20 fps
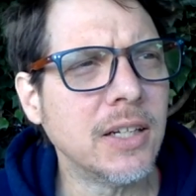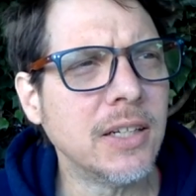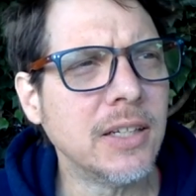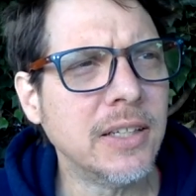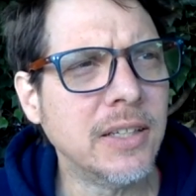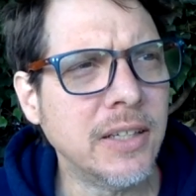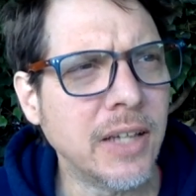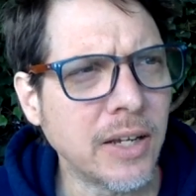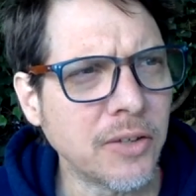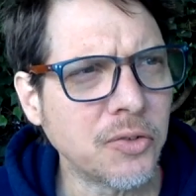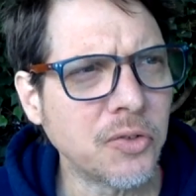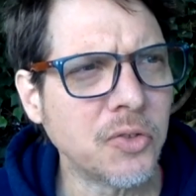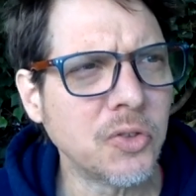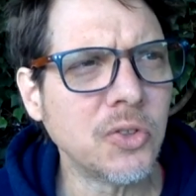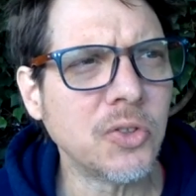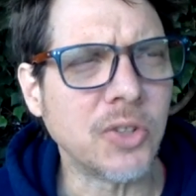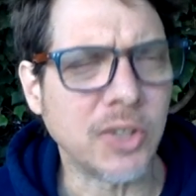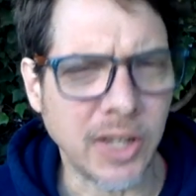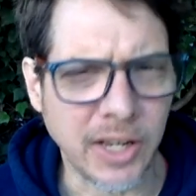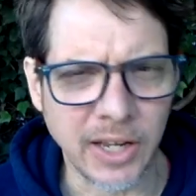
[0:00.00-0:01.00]

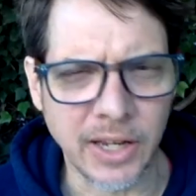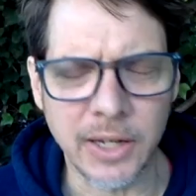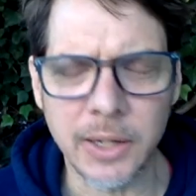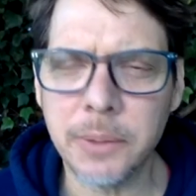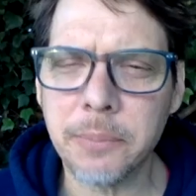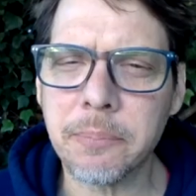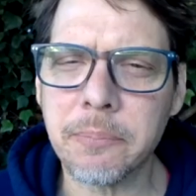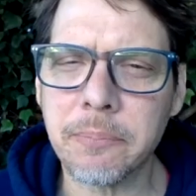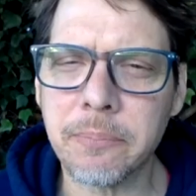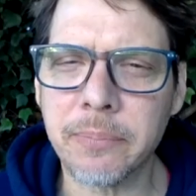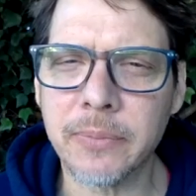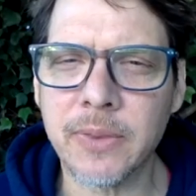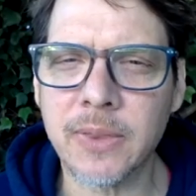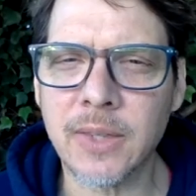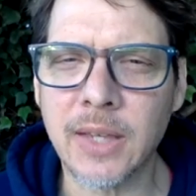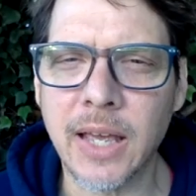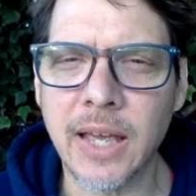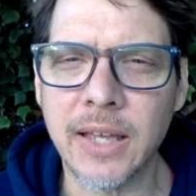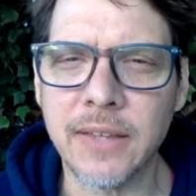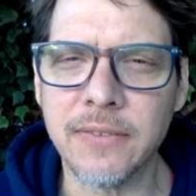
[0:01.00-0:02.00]
Yesterday,
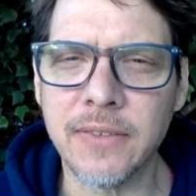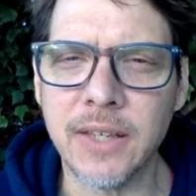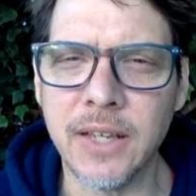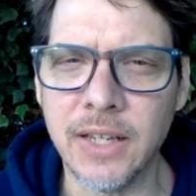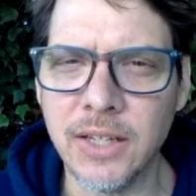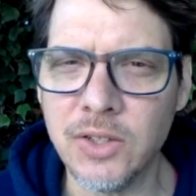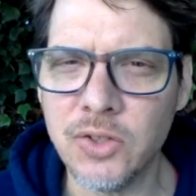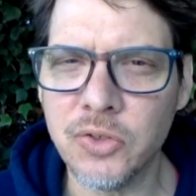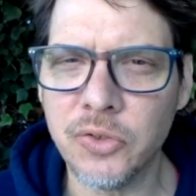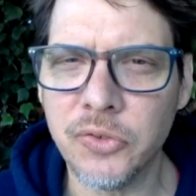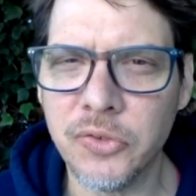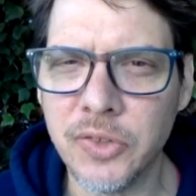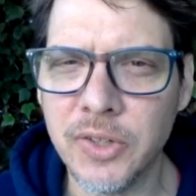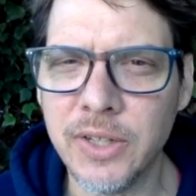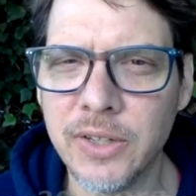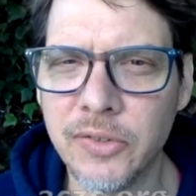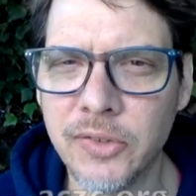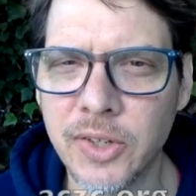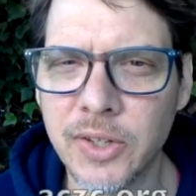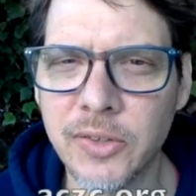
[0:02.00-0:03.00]
at the Angel
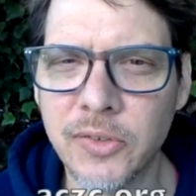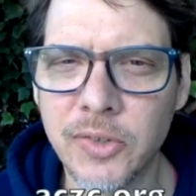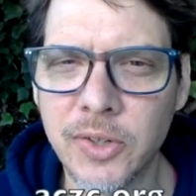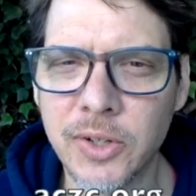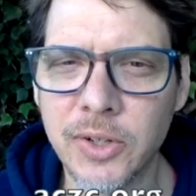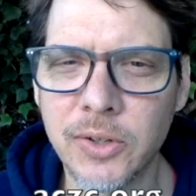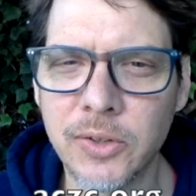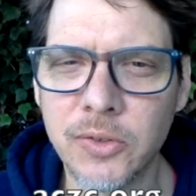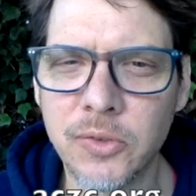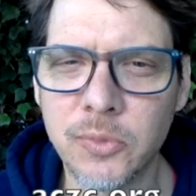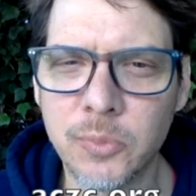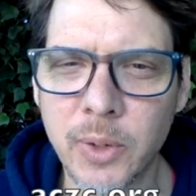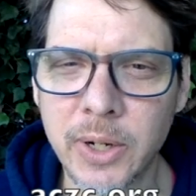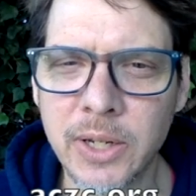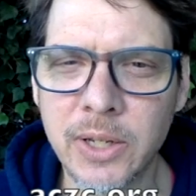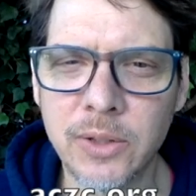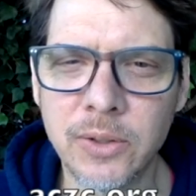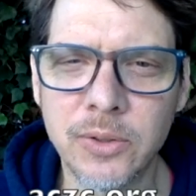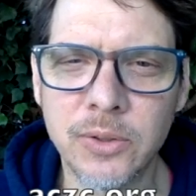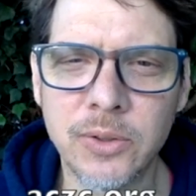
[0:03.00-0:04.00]
City Zen Center's
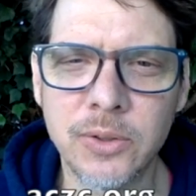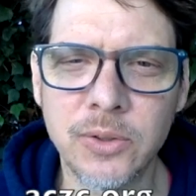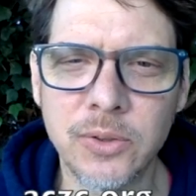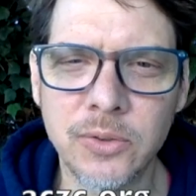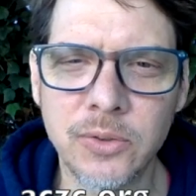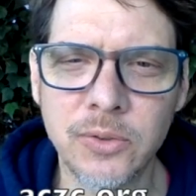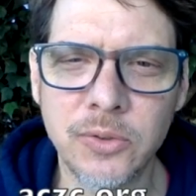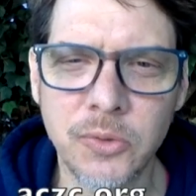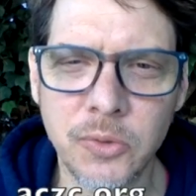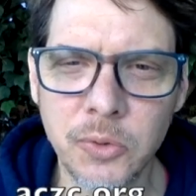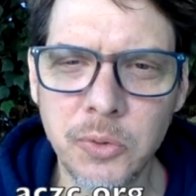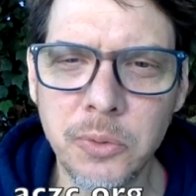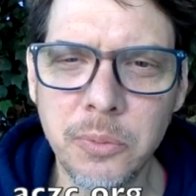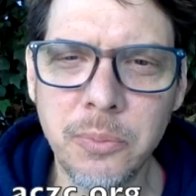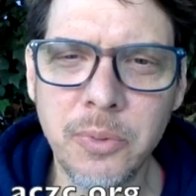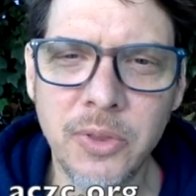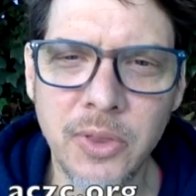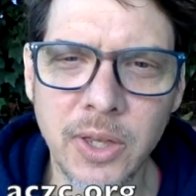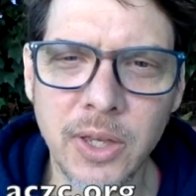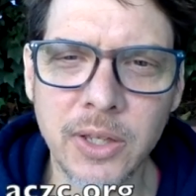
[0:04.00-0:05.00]
regular
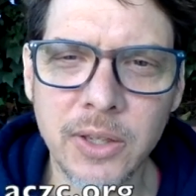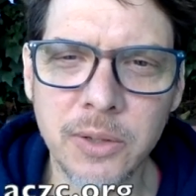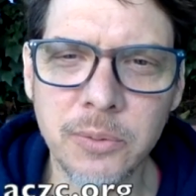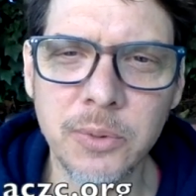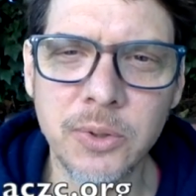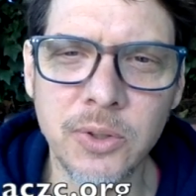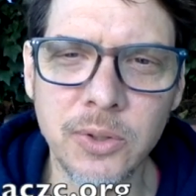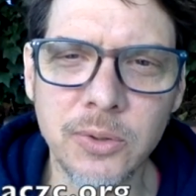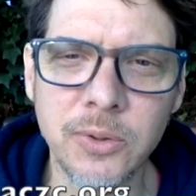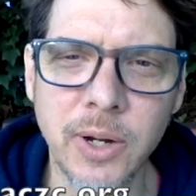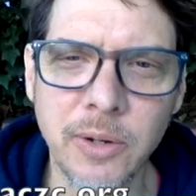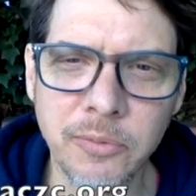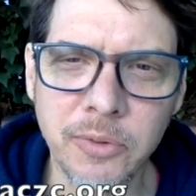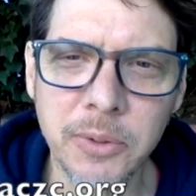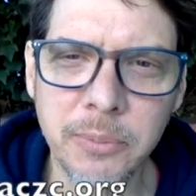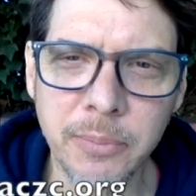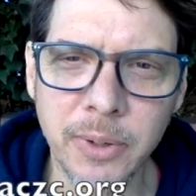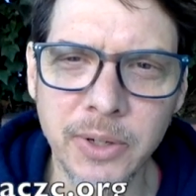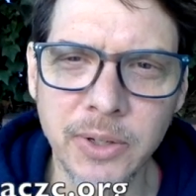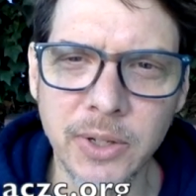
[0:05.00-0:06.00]
Zoom thing that we do
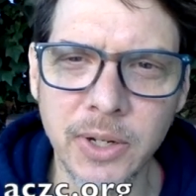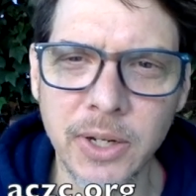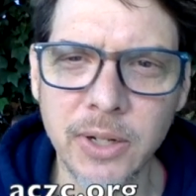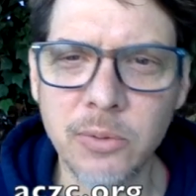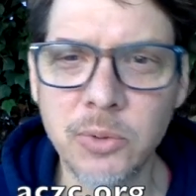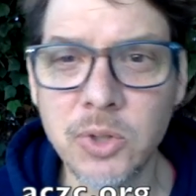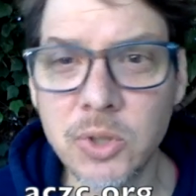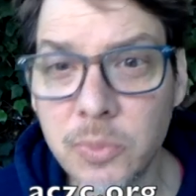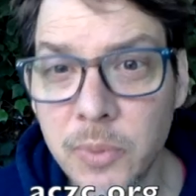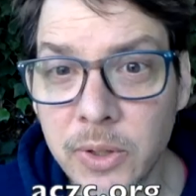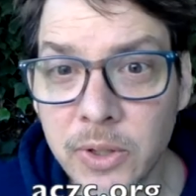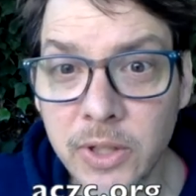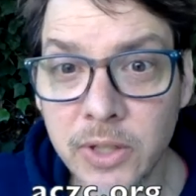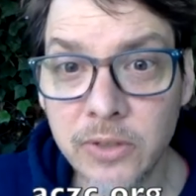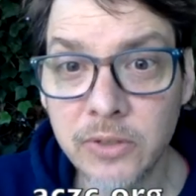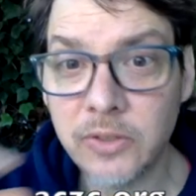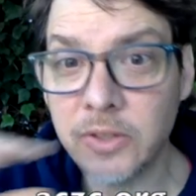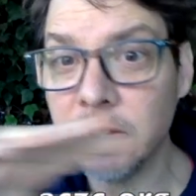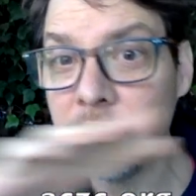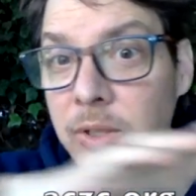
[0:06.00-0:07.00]
every Monday, which we're
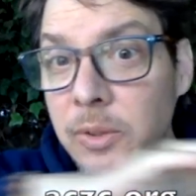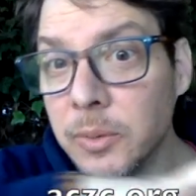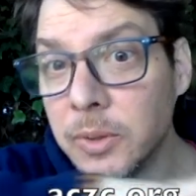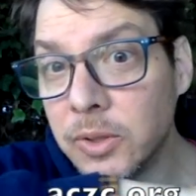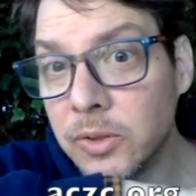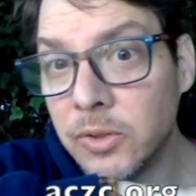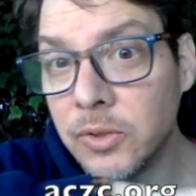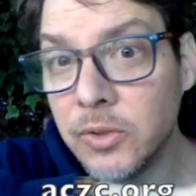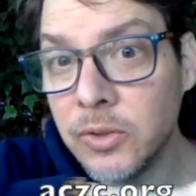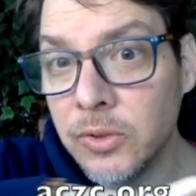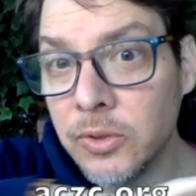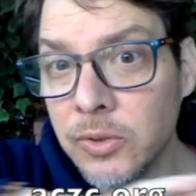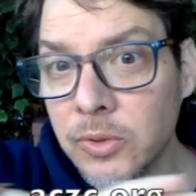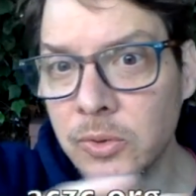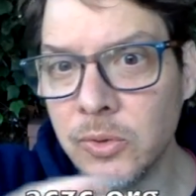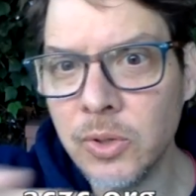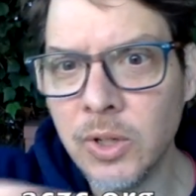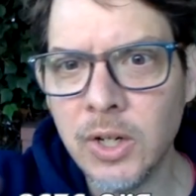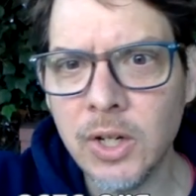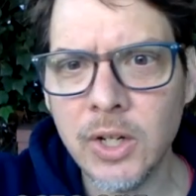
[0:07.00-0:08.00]
continuing to
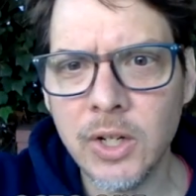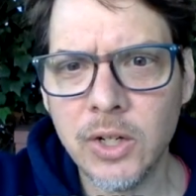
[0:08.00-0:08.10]
do